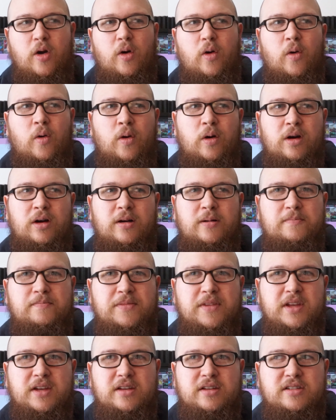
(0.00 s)
or
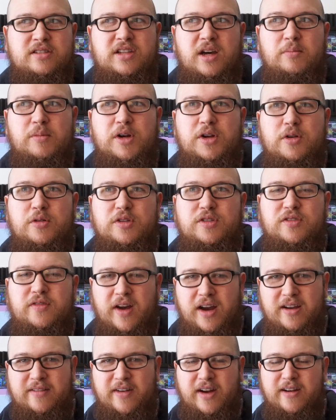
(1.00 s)
someone who's
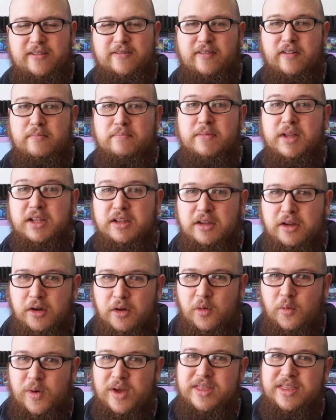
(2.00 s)
very, very
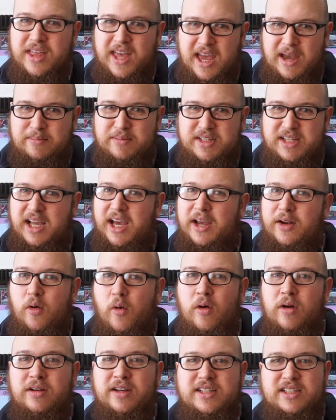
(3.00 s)
familiar with game design,
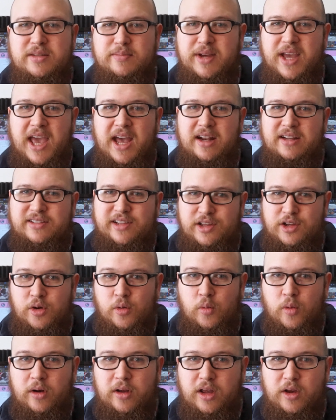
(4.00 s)
or at least the mechanics that you're
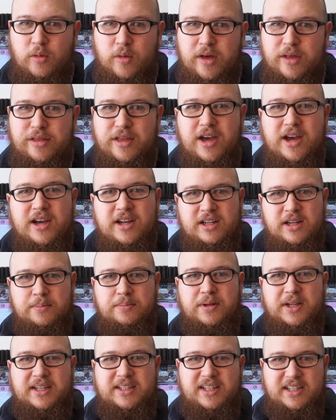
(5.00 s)
working with, to
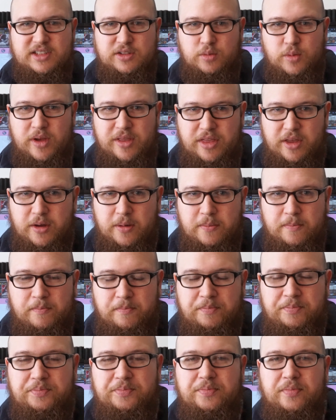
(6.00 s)
playtest with you.
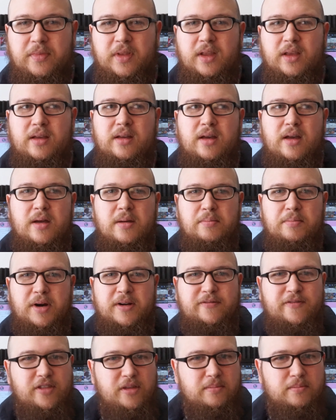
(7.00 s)

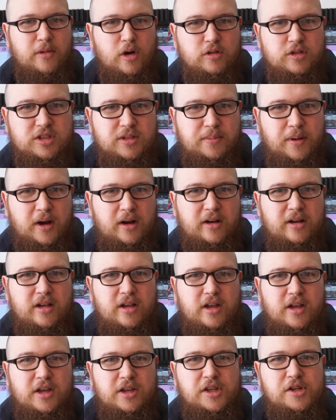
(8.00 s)
But for the most part,
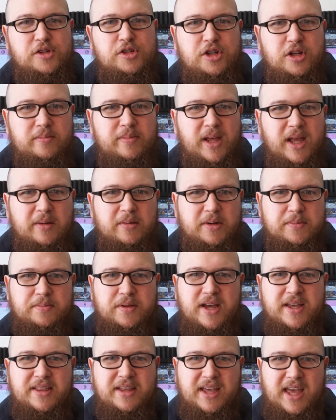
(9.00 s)
you should be able to
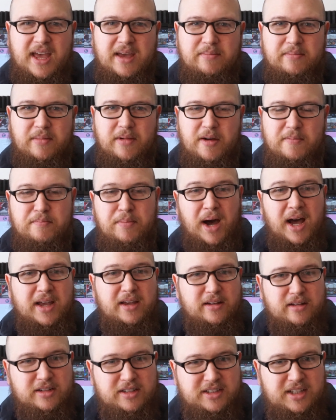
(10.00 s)
play the game by
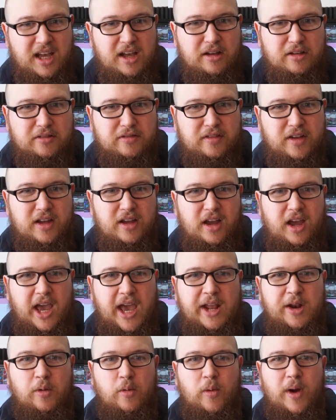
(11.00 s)
yourself
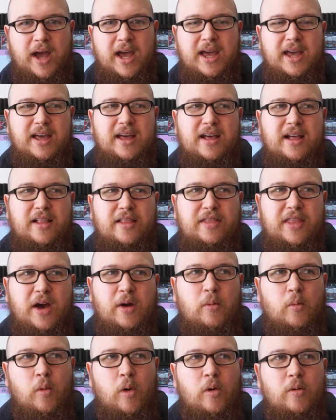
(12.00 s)
in a way
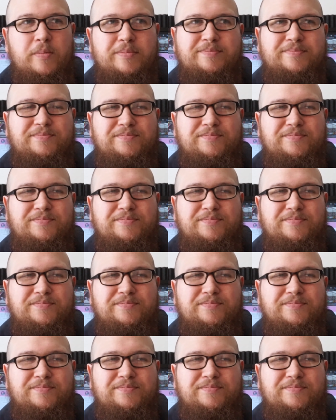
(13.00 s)
that won't